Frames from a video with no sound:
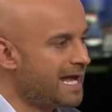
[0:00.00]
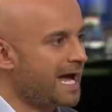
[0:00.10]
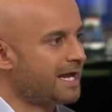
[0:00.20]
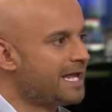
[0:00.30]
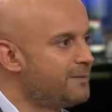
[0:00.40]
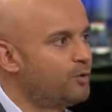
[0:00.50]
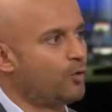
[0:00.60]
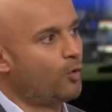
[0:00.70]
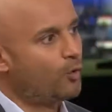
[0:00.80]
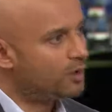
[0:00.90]
and he put
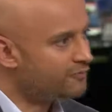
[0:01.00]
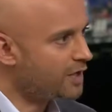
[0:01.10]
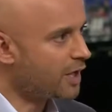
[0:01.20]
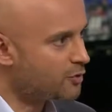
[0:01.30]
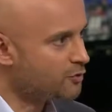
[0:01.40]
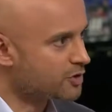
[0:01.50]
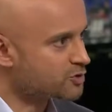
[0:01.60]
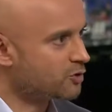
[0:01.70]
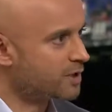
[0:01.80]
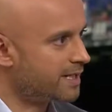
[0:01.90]
all of the onus
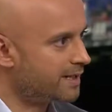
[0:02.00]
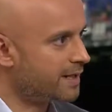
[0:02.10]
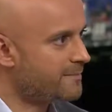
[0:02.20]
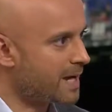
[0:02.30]
on Kylian